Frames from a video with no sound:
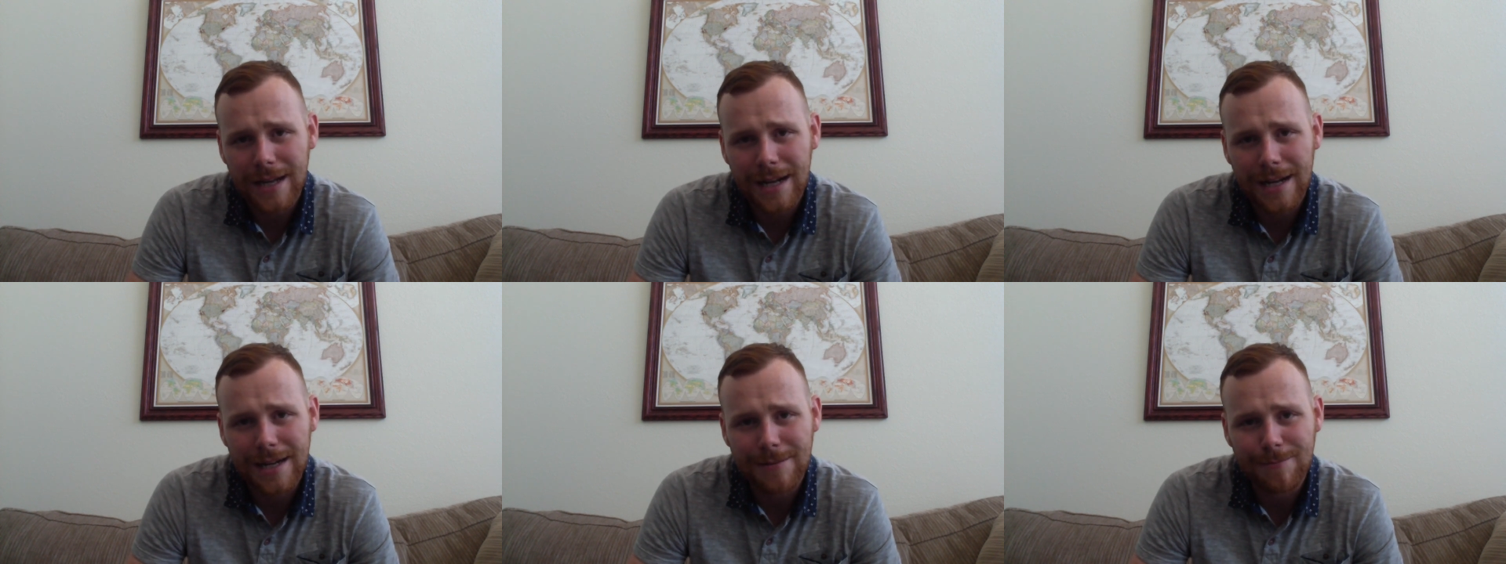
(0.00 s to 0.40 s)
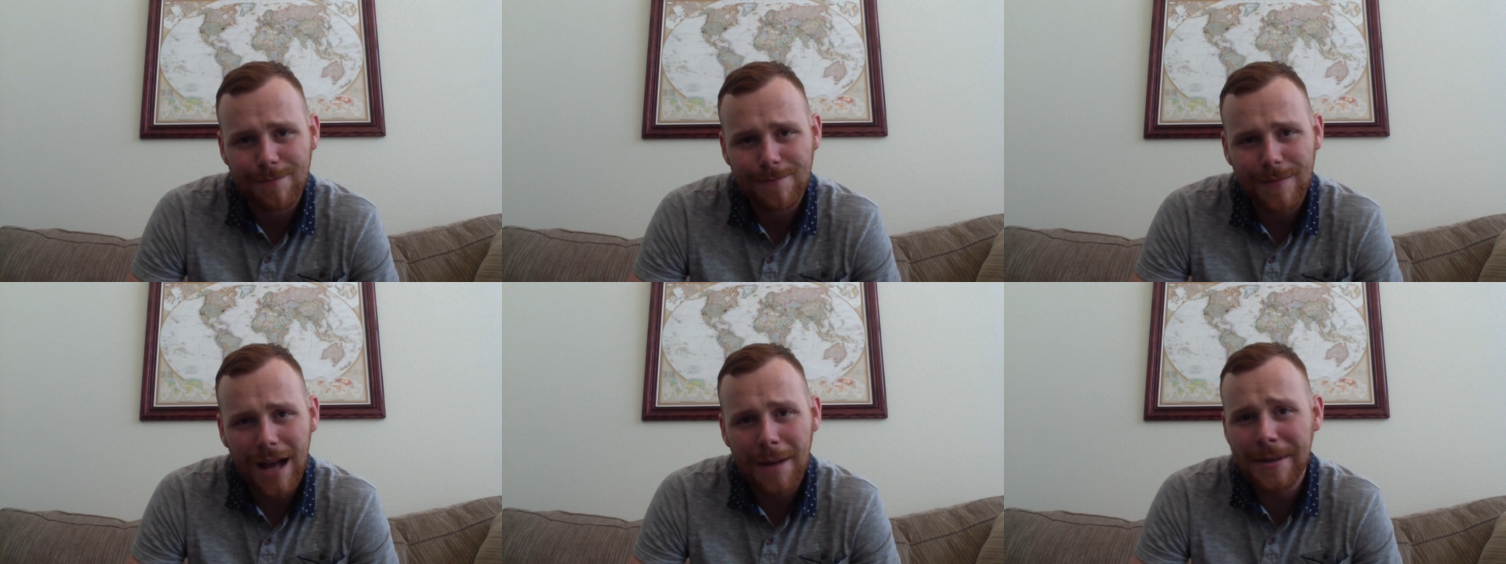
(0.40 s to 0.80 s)
I'm
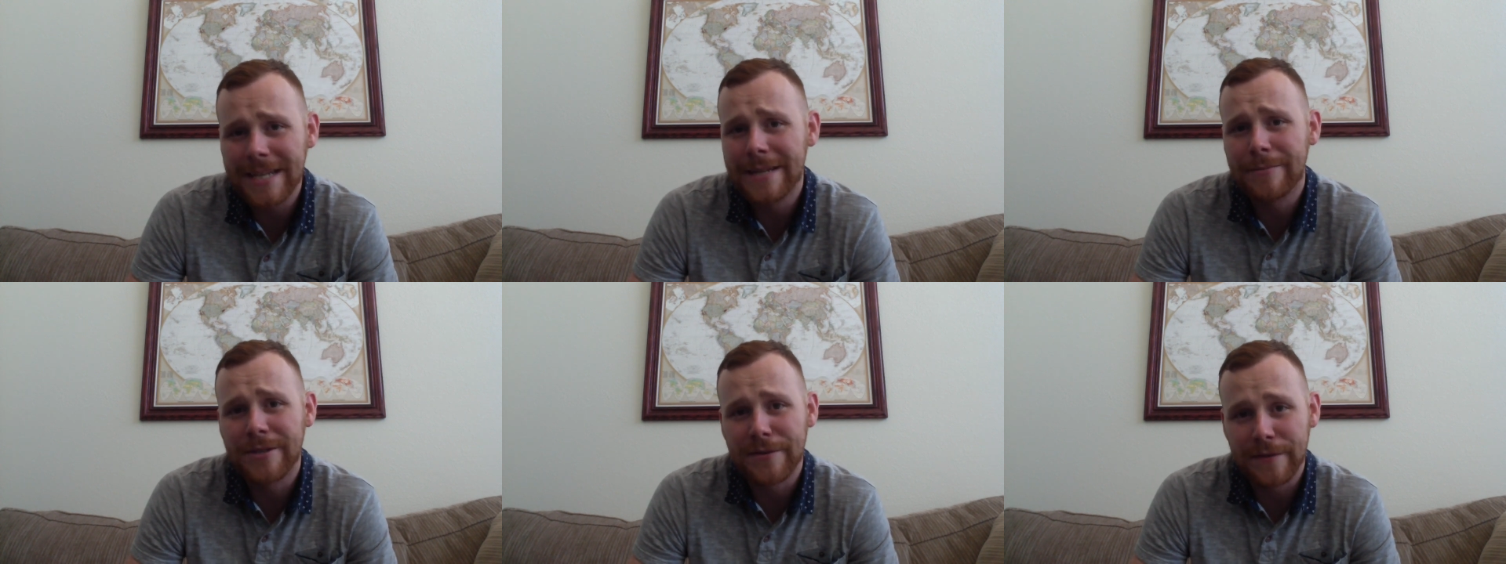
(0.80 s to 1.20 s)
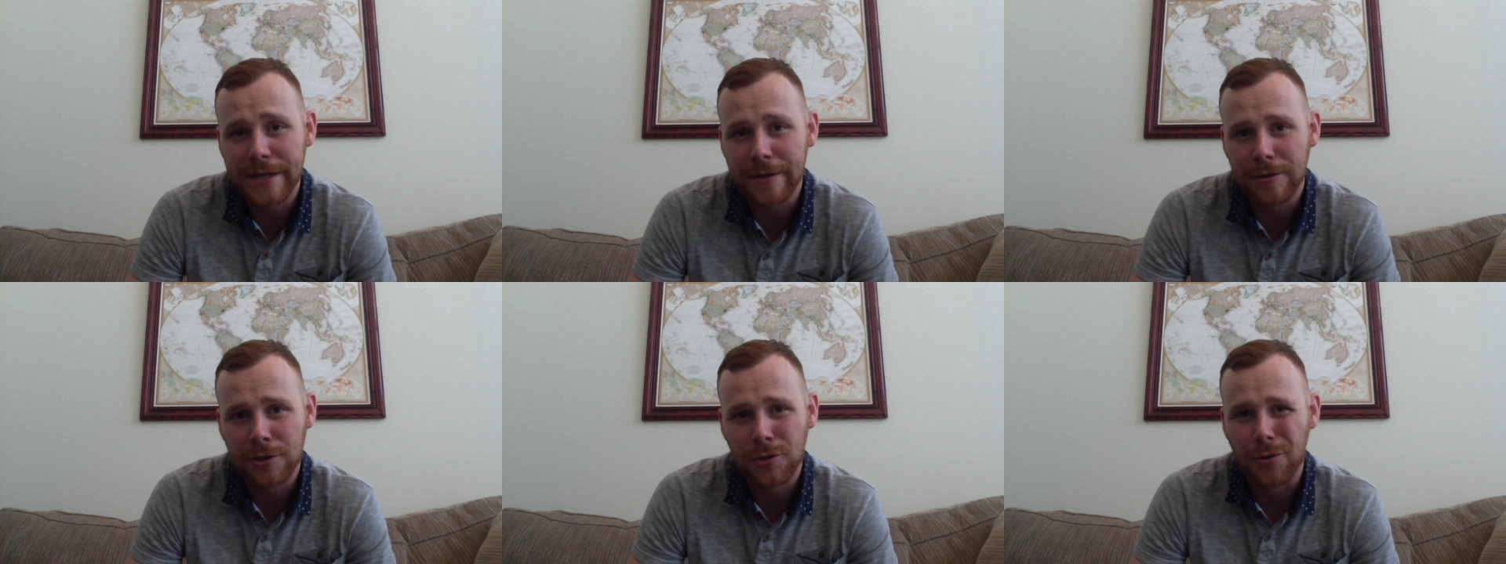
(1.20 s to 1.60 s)
gonna keep this
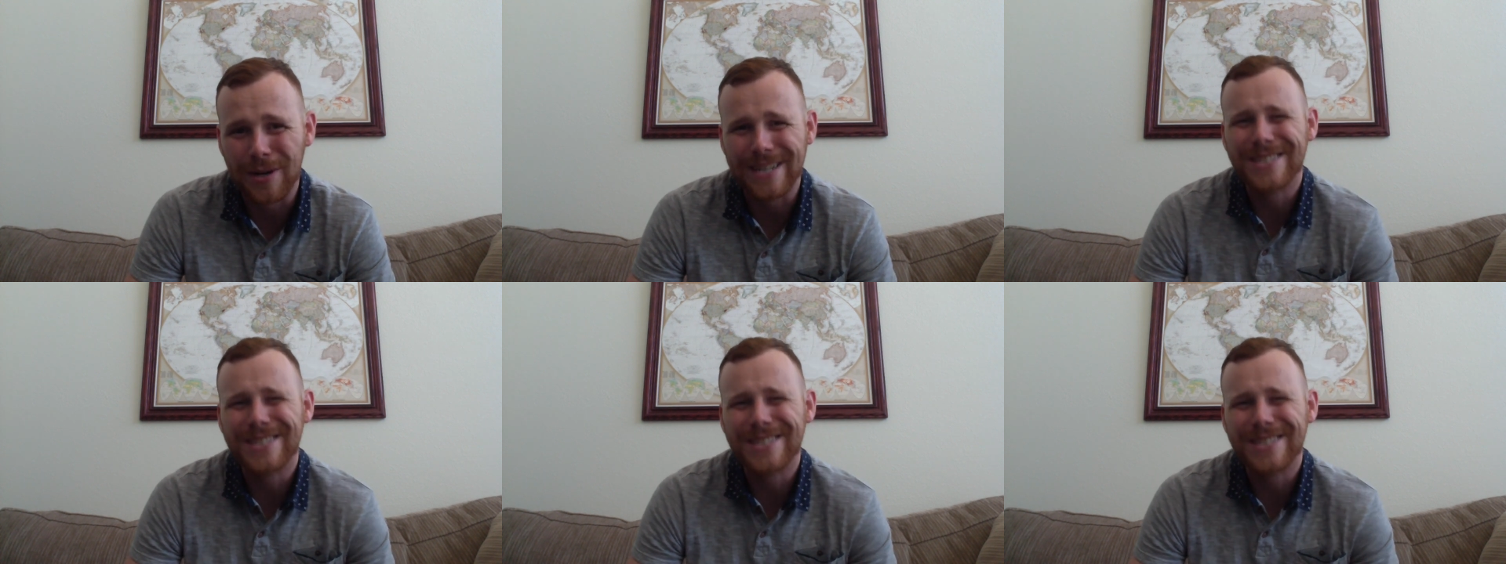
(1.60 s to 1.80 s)
video short.